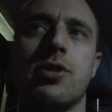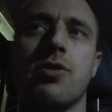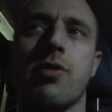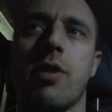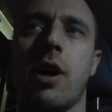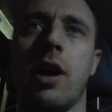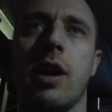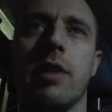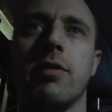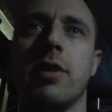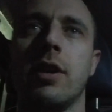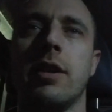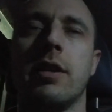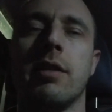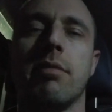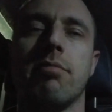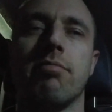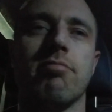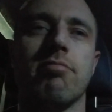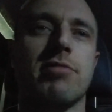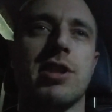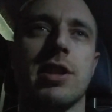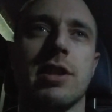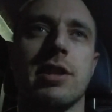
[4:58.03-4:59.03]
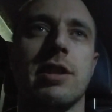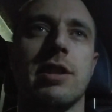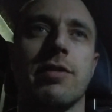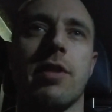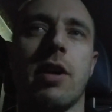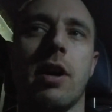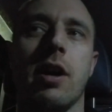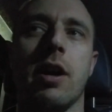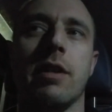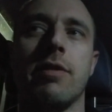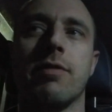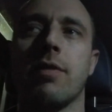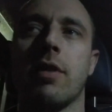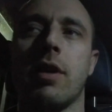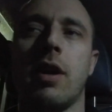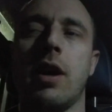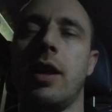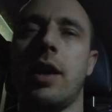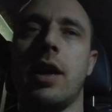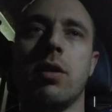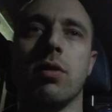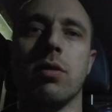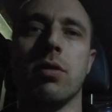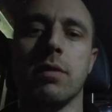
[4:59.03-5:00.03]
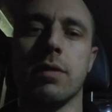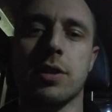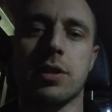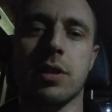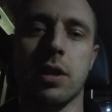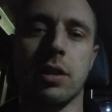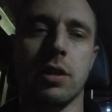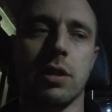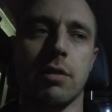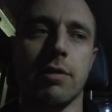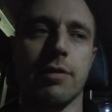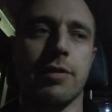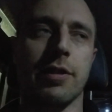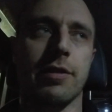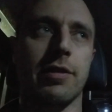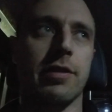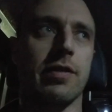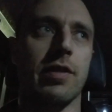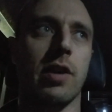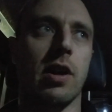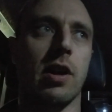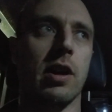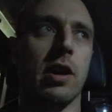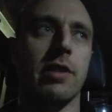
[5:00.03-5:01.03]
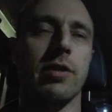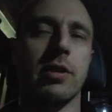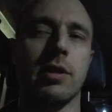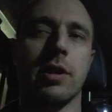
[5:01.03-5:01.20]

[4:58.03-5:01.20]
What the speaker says: driving 65 and then all of a sudden you're at 55